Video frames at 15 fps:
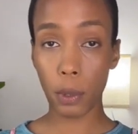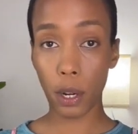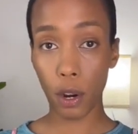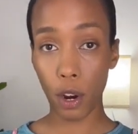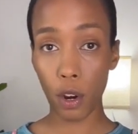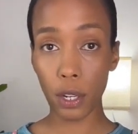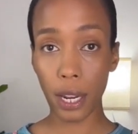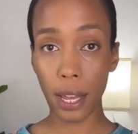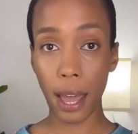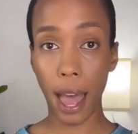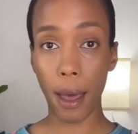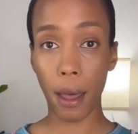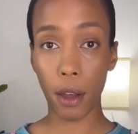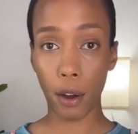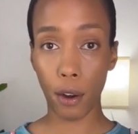But a hernia
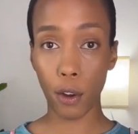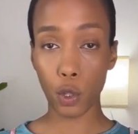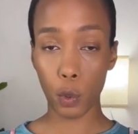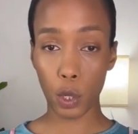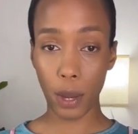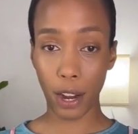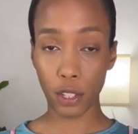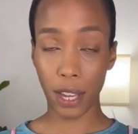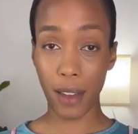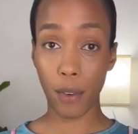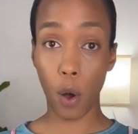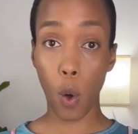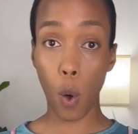occurs when you actually have a